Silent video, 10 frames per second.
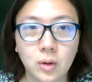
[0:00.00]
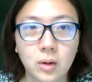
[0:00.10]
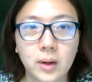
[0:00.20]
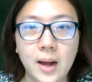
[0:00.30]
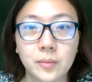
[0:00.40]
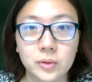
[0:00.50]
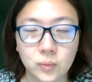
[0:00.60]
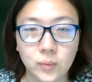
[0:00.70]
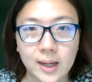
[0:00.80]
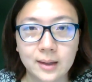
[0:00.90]
her. I was
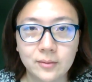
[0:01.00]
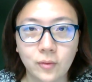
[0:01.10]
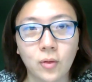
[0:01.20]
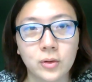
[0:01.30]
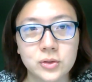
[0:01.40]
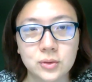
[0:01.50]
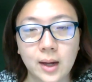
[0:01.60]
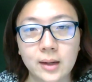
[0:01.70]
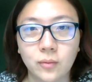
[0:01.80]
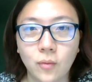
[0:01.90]
waiting for her to
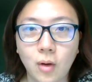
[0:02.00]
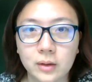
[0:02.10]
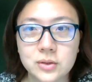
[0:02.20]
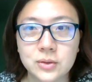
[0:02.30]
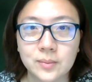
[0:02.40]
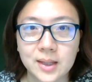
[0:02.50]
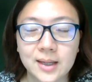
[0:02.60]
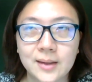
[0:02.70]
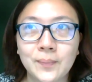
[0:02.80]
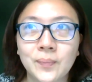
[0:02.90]
kind of walk to
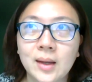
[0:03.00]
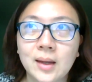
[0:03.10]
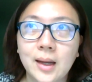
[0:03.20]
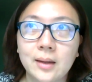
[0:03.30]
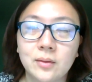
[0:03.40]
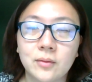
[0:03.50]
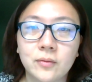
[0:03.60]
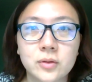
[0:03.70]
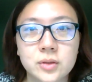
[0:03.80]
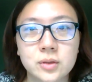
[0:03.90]
me. And the
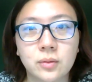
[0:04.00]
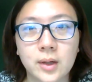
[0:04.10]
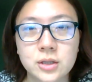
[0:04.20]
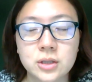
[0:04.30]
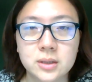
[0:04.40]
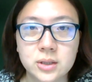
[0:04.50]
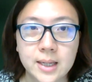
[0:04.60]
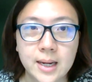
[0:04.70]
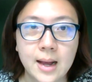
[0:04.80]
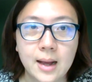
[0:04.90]
first question
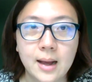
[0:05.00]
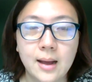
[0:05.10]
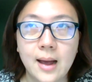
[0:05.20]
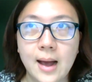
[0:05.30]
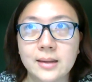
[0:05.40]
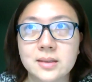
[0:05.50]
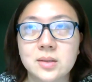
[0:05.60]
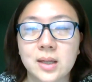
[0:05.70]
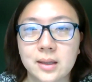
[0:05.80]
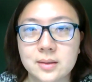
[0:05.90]
she
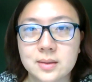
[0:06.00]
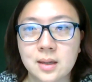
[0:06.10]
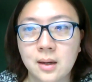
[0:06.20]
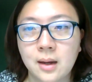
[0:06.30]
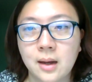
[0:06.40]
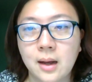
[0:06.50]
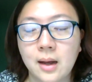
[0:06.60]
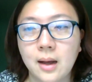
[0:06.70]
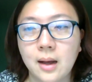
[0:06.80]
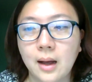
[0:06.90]
asked is,
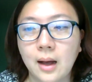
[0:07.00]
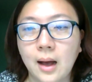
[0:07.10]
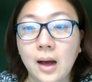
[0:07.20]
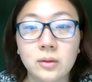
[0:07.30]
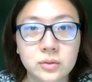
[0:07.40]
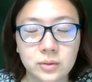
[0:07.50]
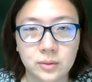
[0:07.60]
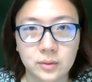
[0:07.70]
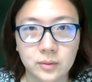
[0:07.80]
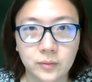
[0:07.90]
how do
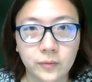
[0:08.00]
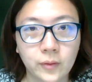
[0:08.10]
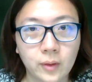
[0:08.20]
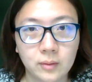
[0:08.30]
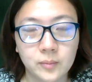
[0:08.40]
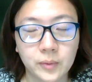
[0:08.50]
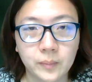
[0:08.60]
you feel